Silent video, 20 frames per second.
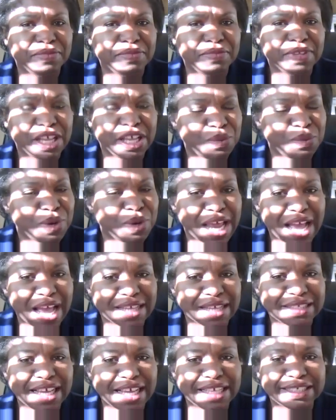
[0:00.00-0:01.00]
liquid
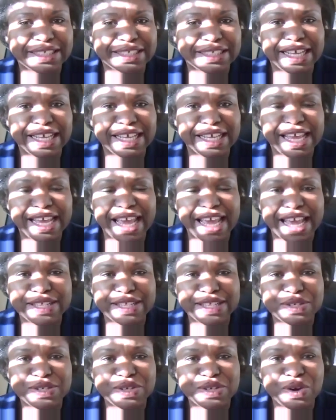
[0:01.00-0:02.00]
assets.
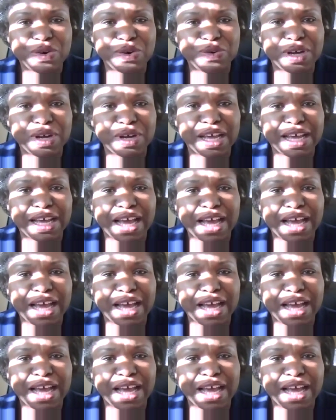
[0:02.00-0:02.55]
And so